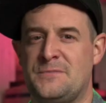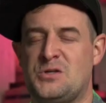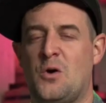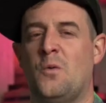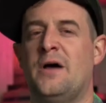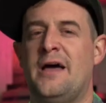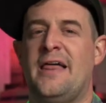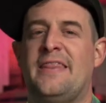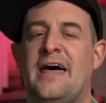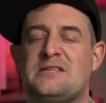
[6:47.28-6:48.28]
So,
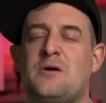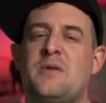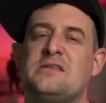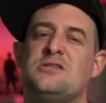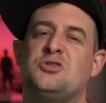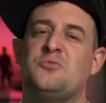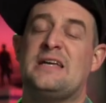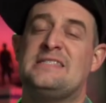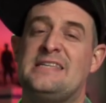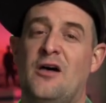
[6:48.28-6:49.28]
that is my message to
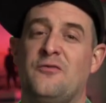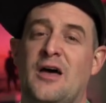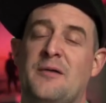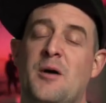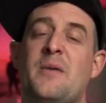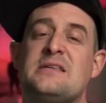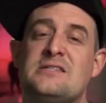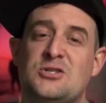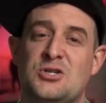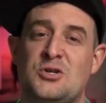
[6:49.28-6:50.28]
myself and my
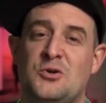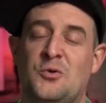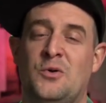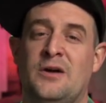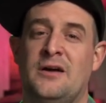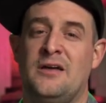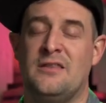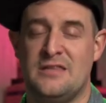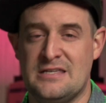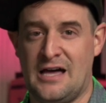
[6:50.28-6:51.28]
message to you
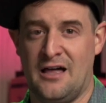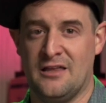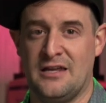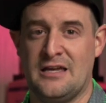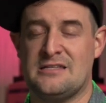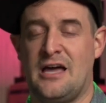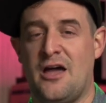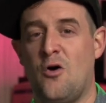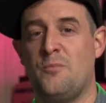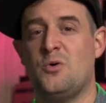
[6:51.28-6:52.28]
these holidays. I
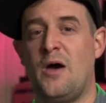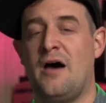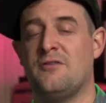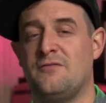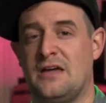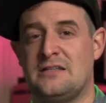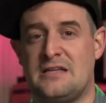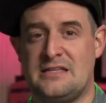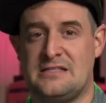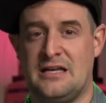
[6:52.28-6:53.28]
hope you have a
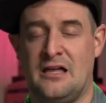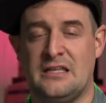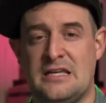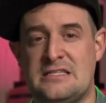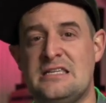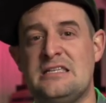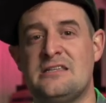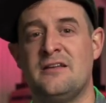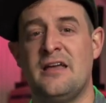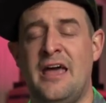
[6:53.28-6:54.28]
fantastic holiday
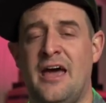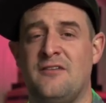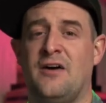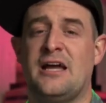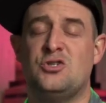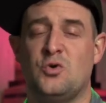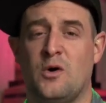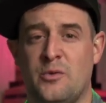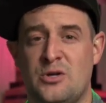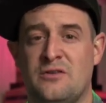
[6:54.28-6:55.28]
season and find
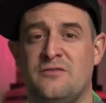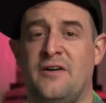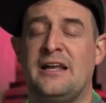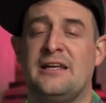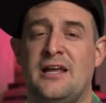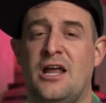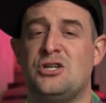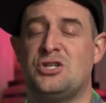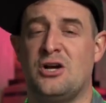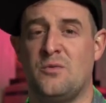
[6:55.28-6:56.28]
joy where you can find it and
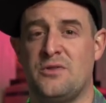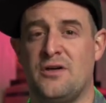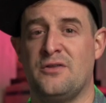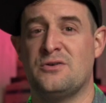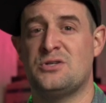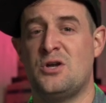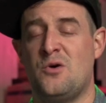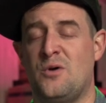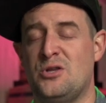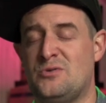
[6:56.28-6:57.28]
share it with others
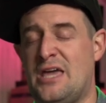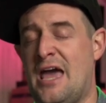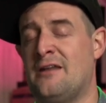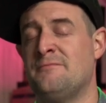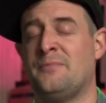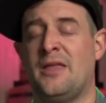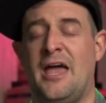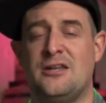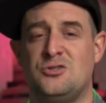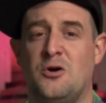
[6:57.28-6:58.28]
when you can.
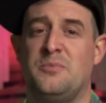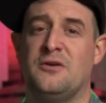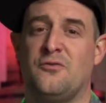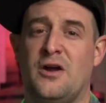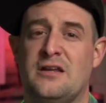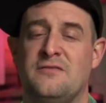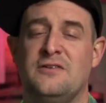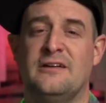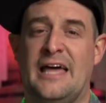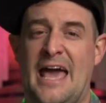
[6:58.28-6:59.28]
And don't be afraid to
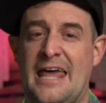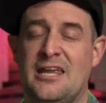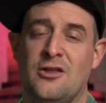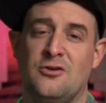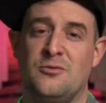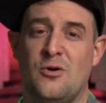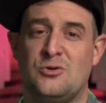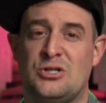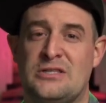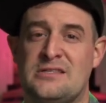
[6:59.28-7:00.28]
feel any other
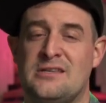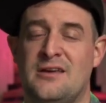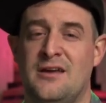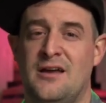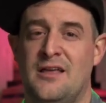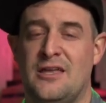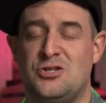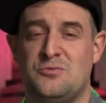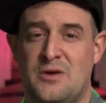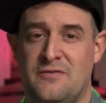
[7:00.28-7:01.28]
emotions that you may